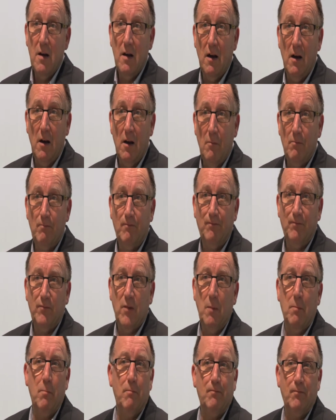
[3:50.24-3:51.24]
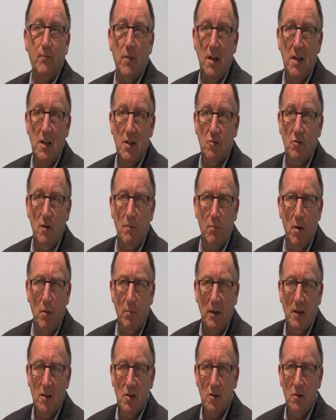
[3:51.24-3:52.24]
the history of
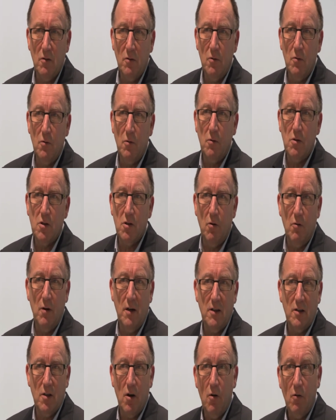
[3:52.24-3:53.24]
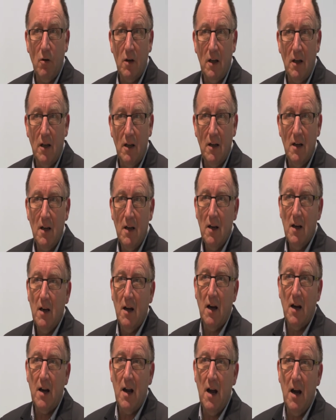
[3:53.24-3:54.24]
public schools, or in Tolkien,
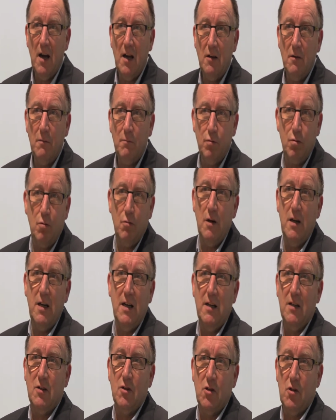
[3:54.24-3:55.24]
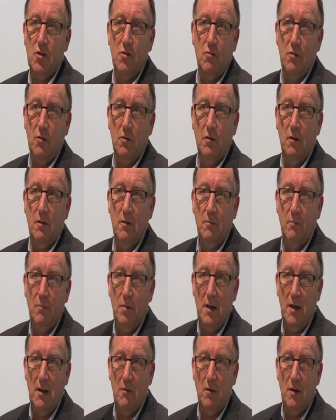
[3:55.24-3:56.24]
a kind of pre-industrial
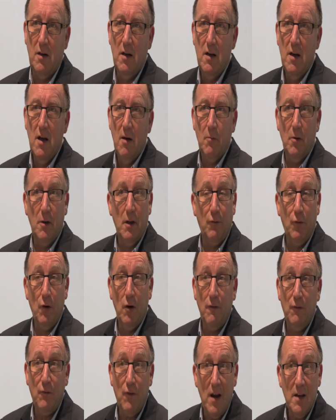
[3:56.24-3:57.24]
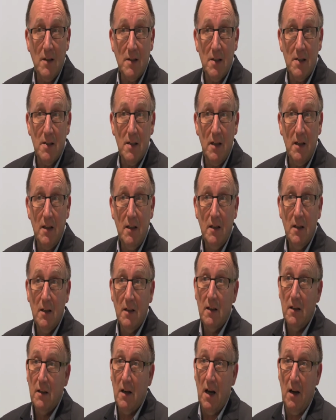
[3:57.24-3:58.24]
period. But they're full of fantasy
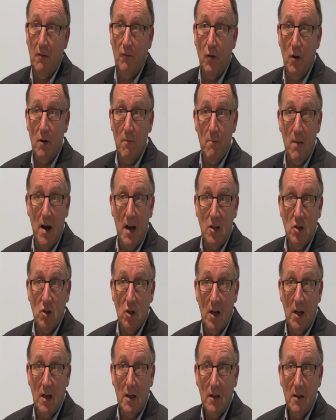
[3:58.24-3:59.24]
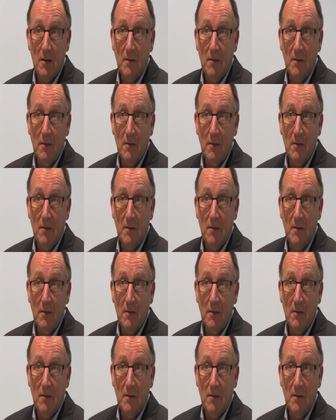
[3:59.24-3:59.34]
and full of magic.